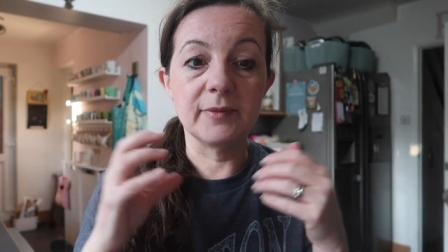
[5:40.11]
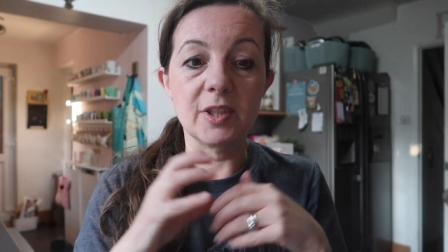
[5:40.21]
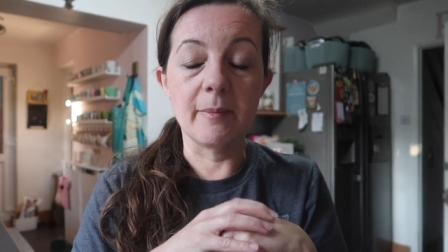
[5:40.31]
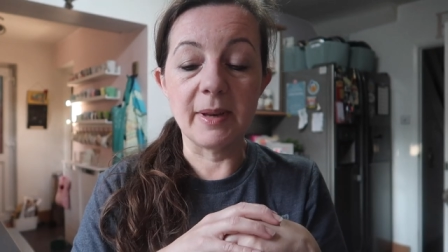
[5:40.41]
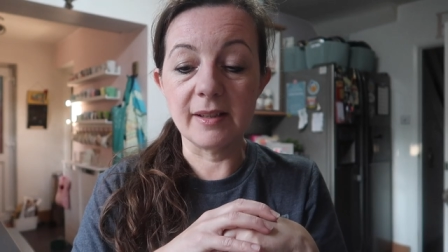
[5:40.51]

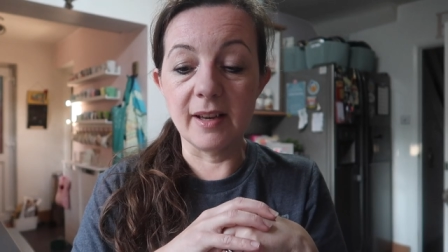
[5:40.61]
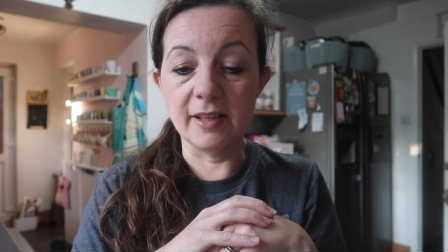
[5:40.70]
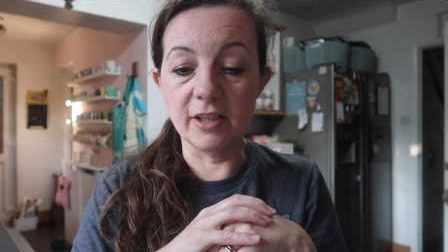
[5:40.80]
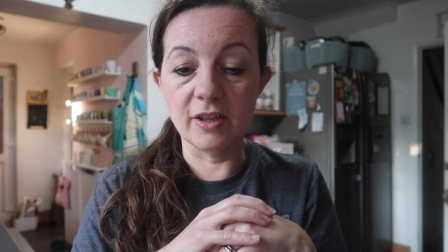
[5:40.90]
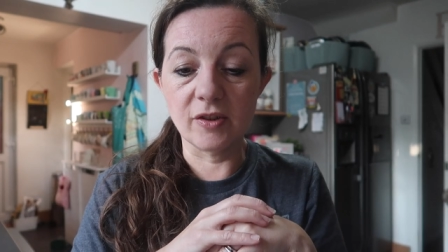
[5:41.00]
So I'm
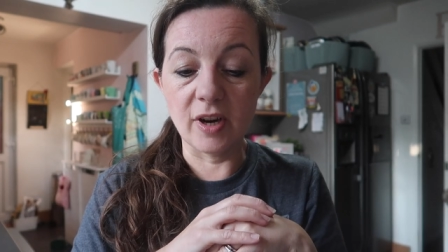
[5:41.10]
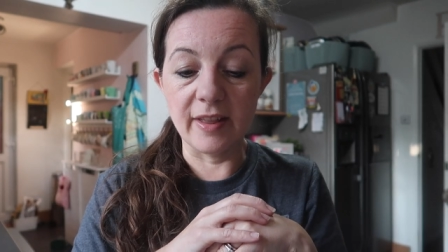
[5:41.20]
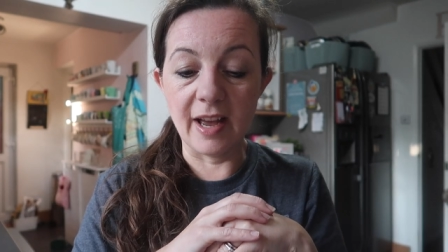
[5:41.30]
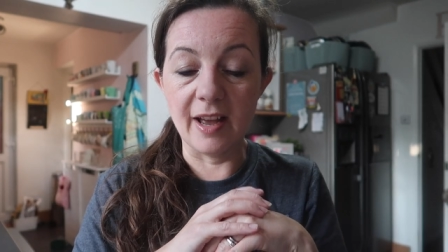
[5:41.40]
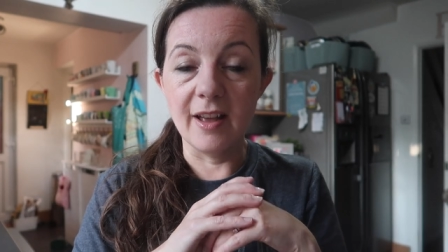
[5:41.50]
excited to try
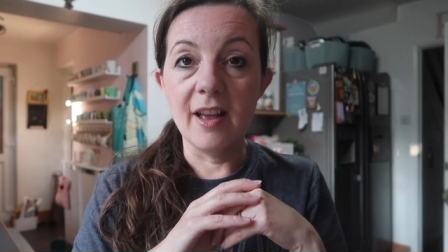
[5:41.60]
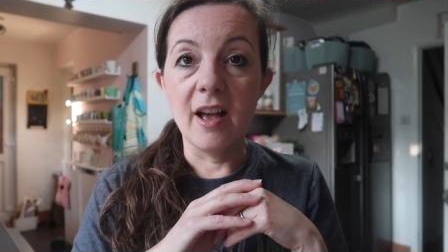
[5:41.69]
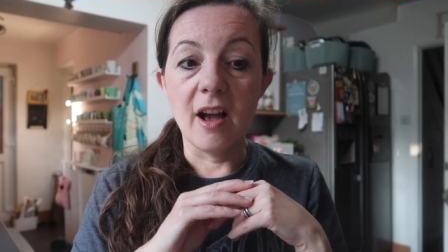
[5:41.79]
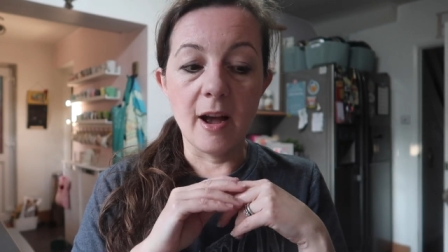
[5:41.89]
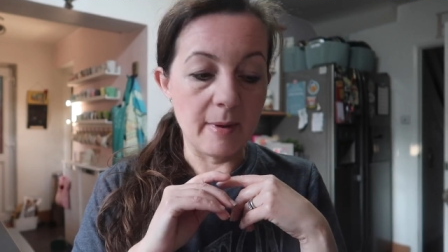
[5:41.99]
that.
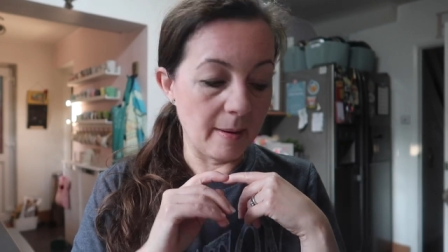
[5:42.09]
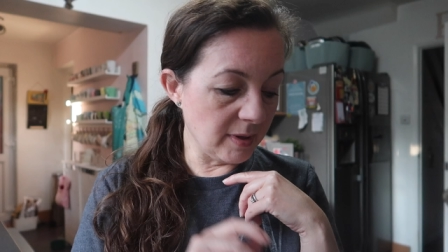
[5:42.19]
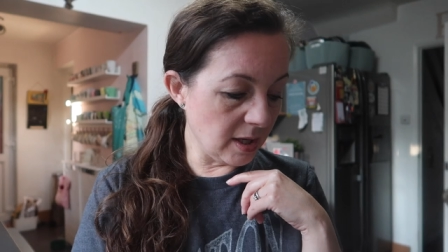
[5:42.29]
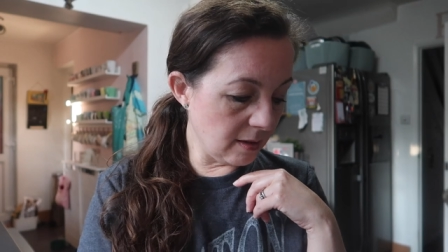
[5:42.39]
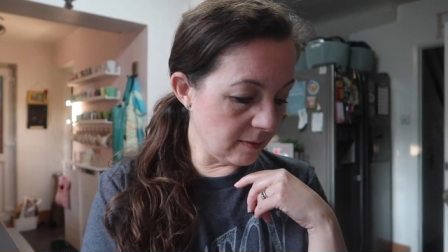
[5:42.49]
Um,
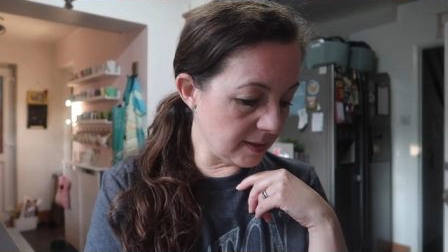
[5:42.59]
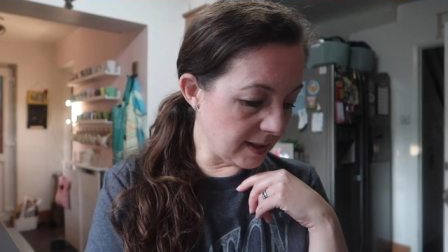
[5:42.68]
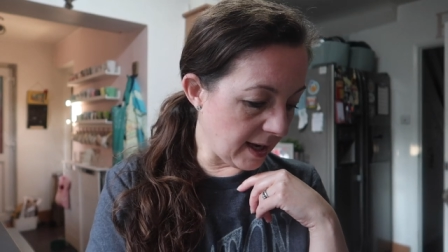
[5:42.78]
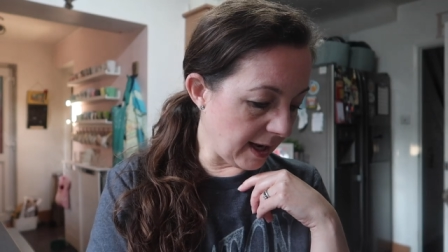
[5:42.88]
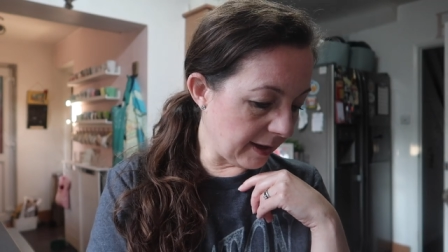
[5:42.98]
I'm
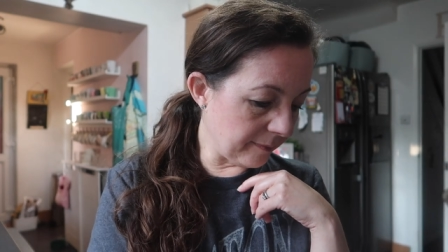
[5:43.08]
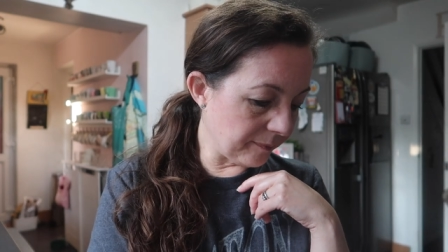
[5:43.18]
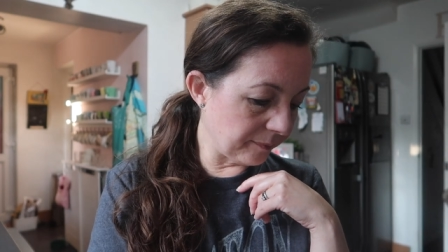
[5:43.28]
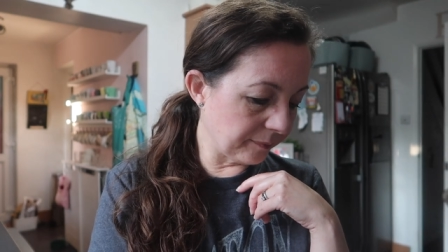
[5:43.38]
using